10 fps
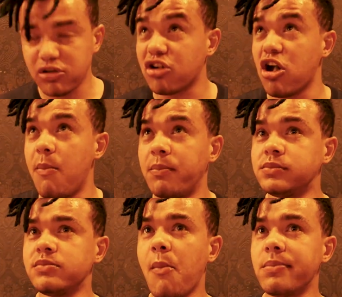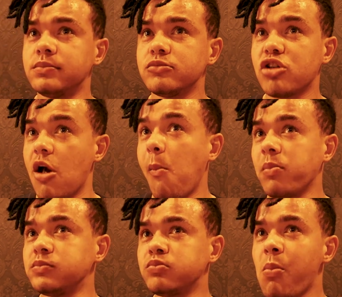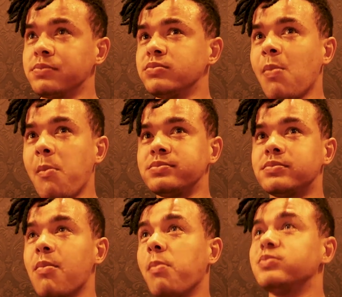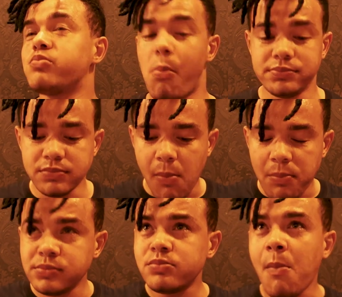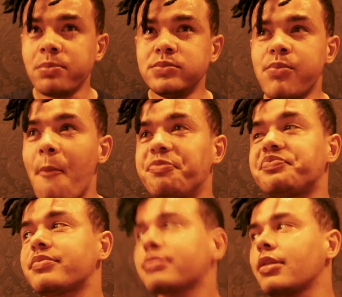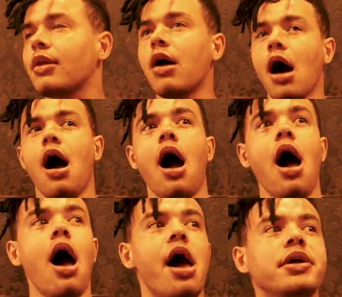I'm good? Good? Yes. You did it! Oh.